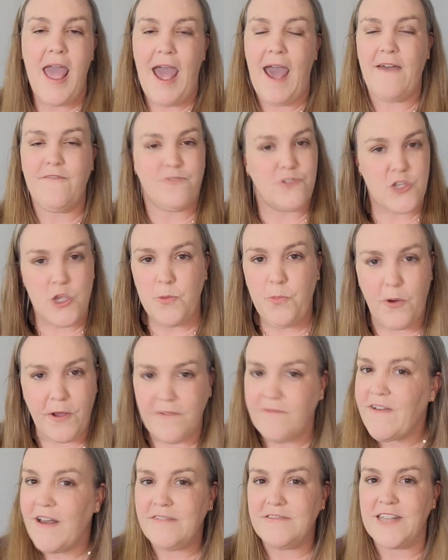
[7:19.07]
have
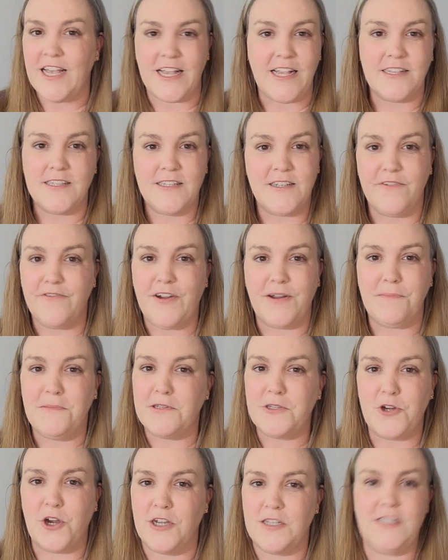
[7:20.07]
2.5 seconds to frame
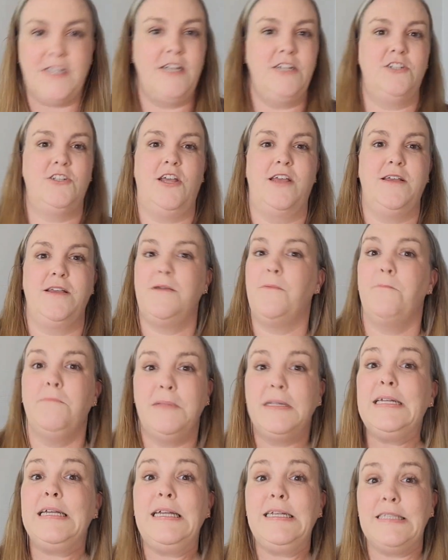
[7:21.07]
this cross stitch, like,
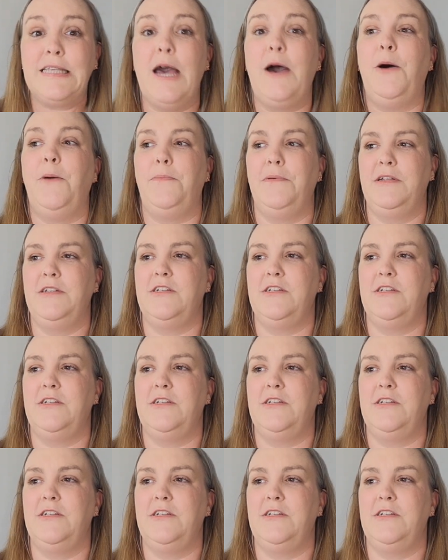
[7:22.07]
please help.